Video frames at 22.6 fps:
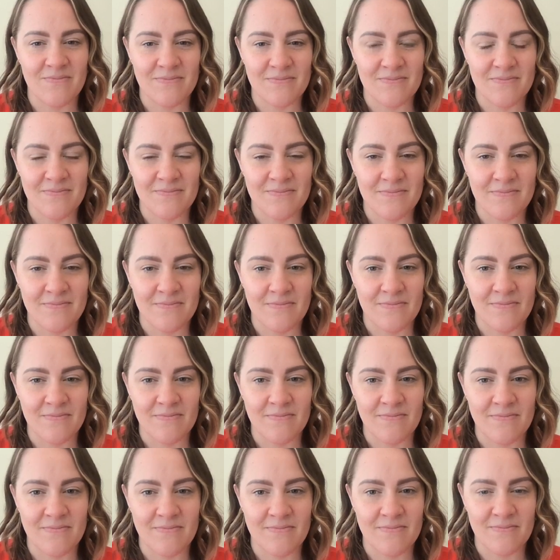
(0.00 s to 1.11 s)

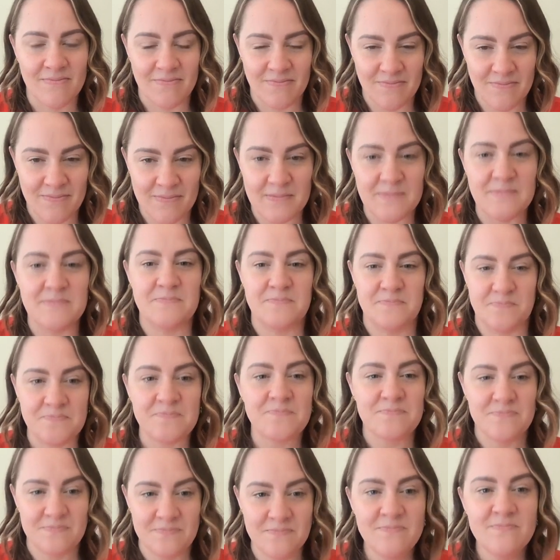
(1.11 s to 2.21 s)

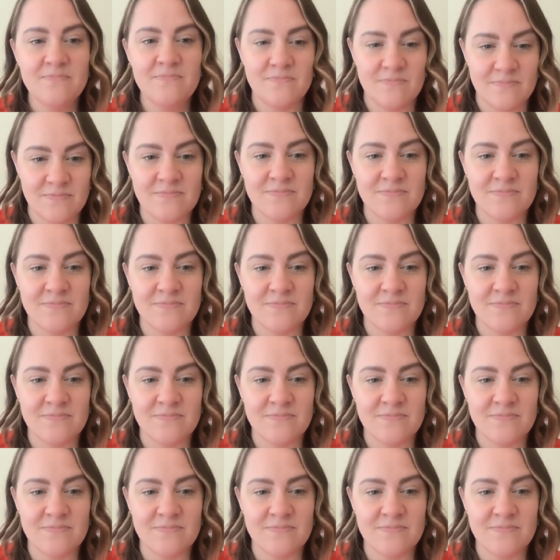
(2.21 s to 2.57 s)
(not speaking)